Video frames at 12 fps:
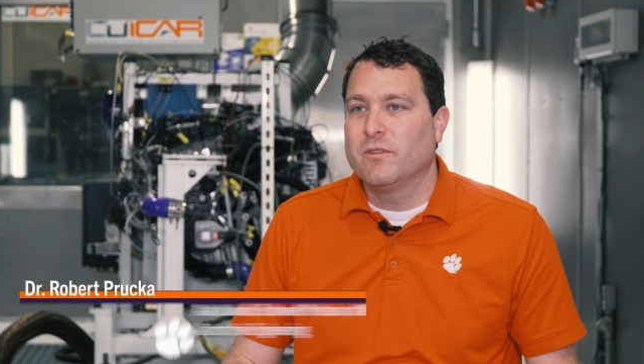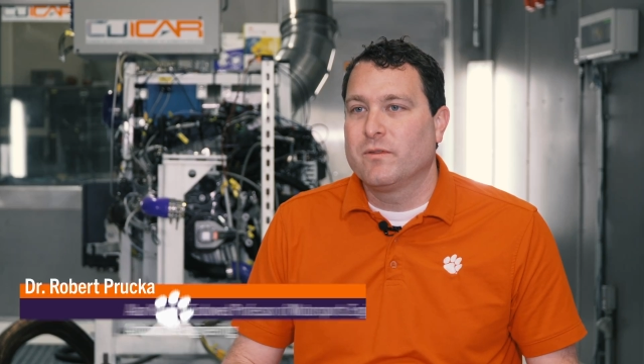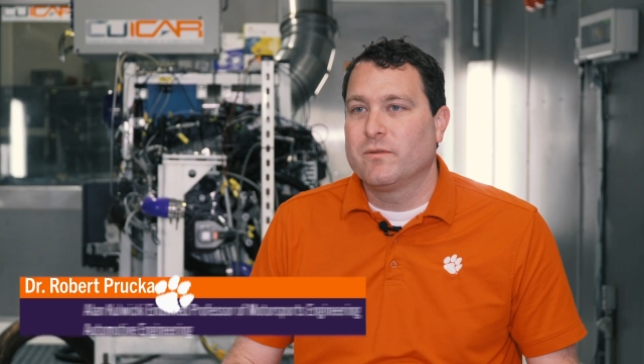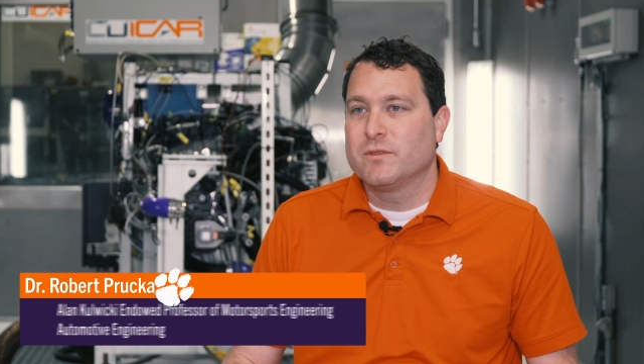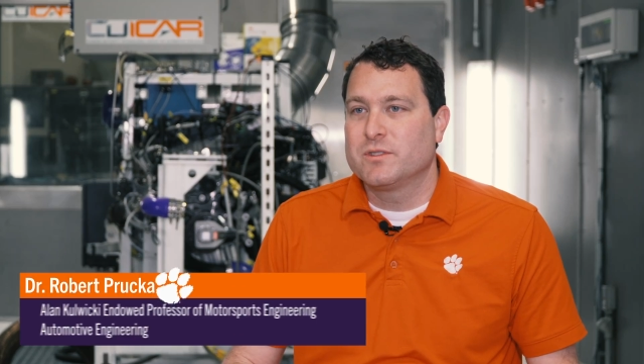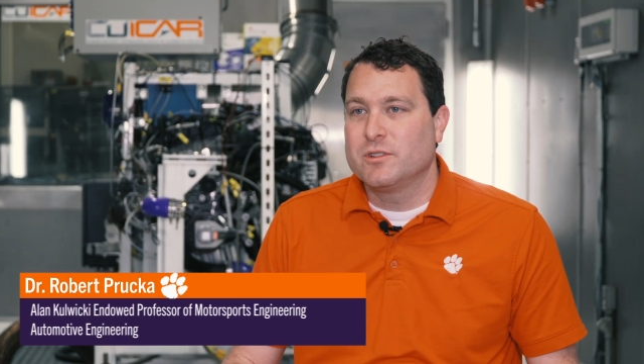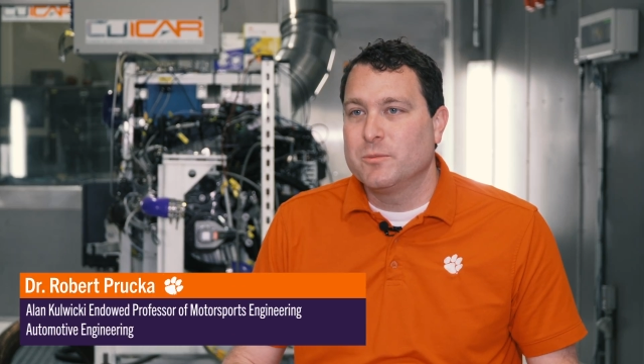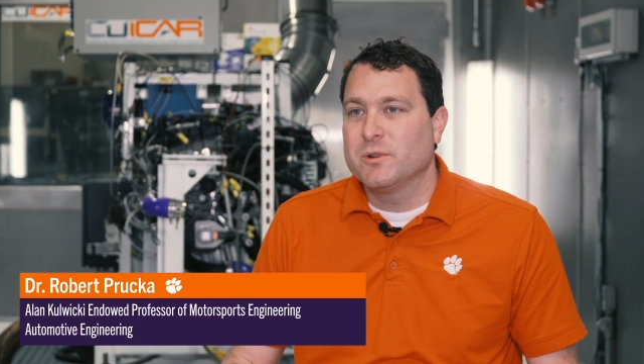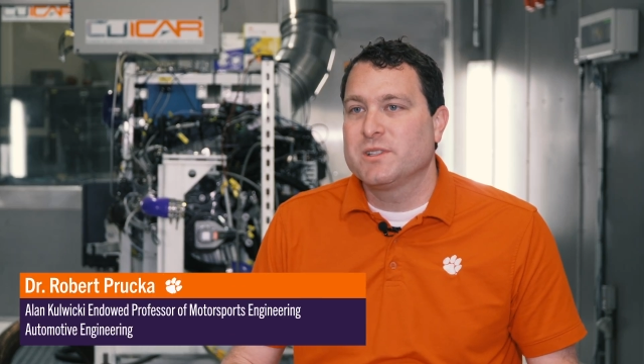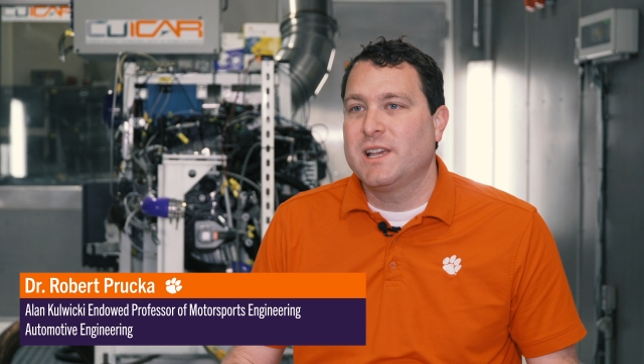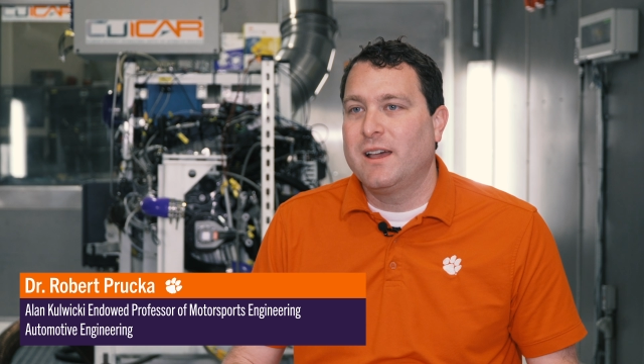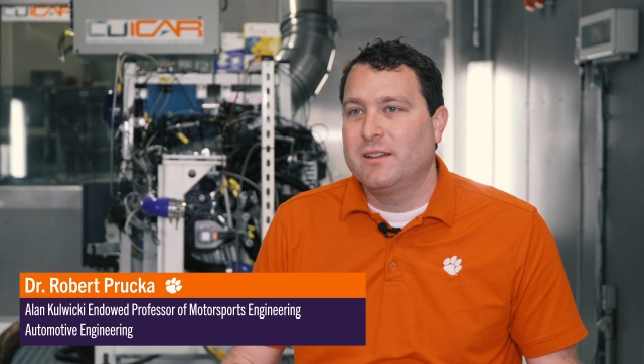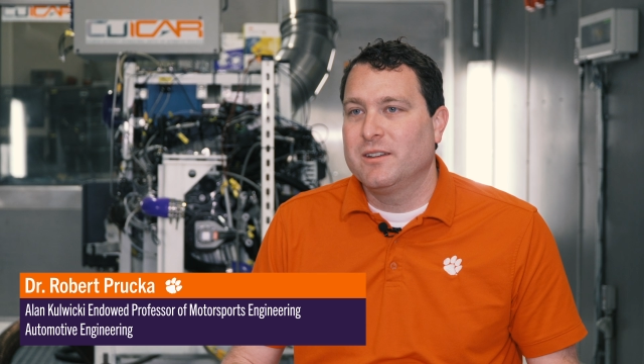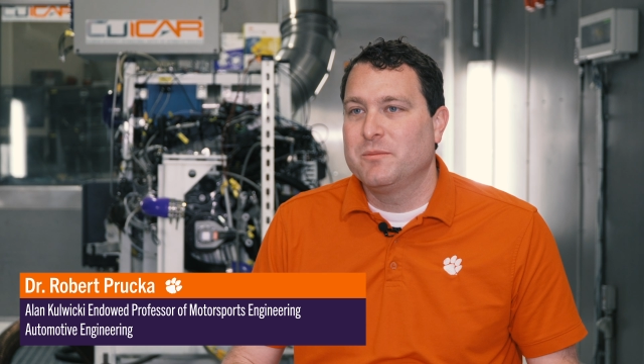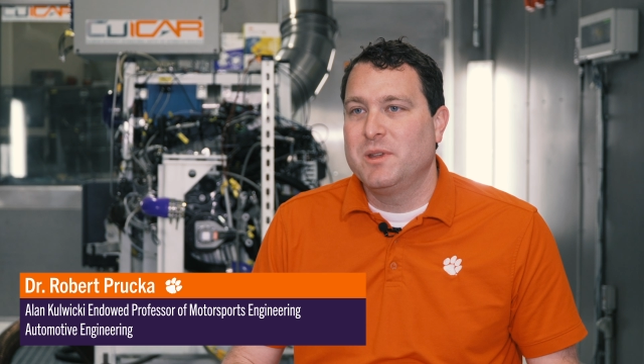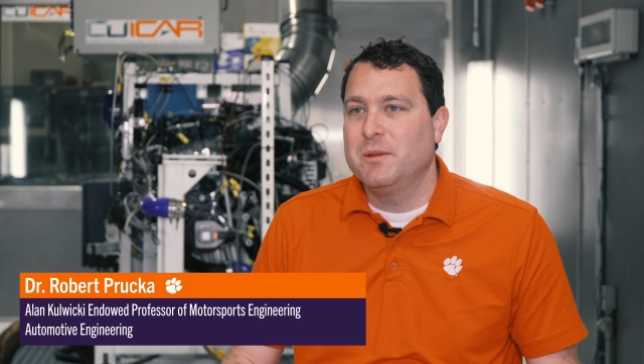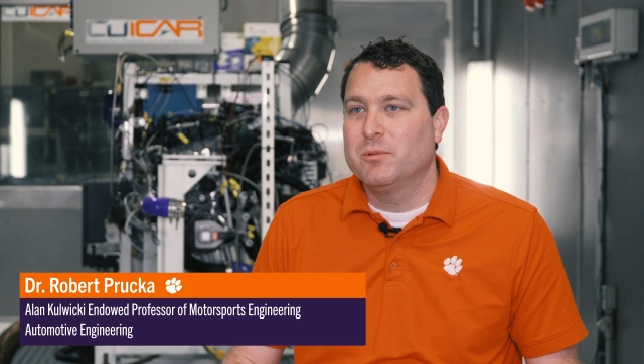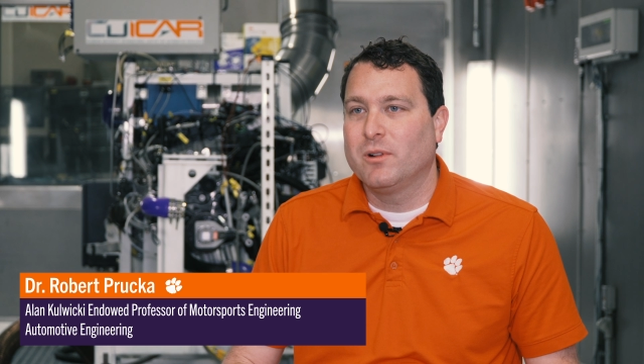of super
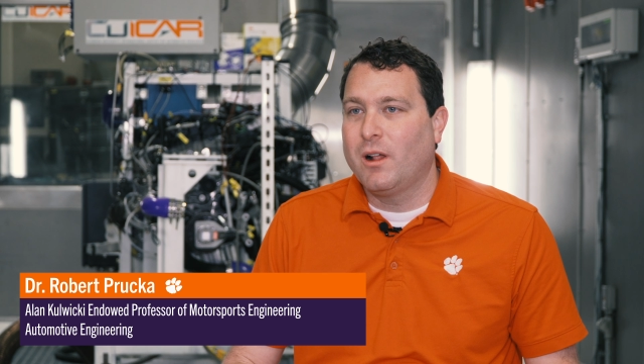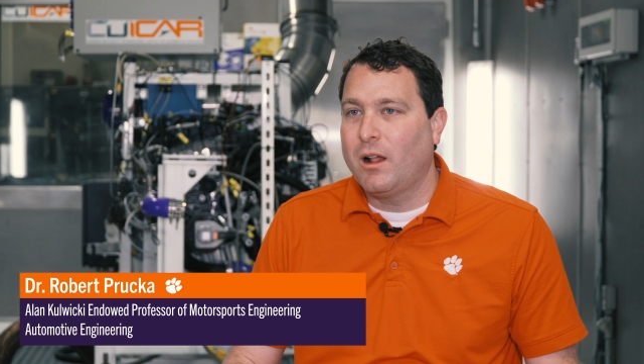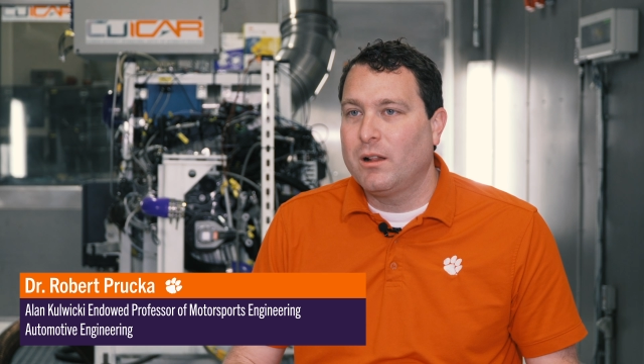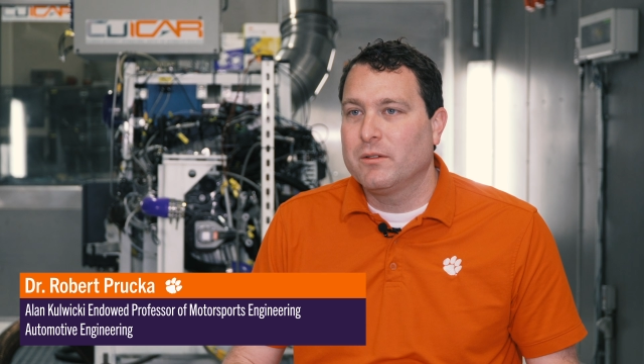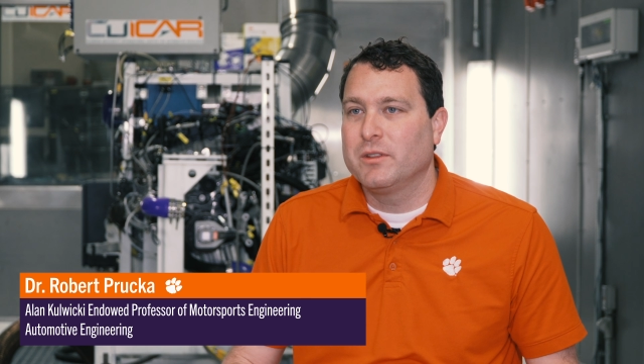talented people all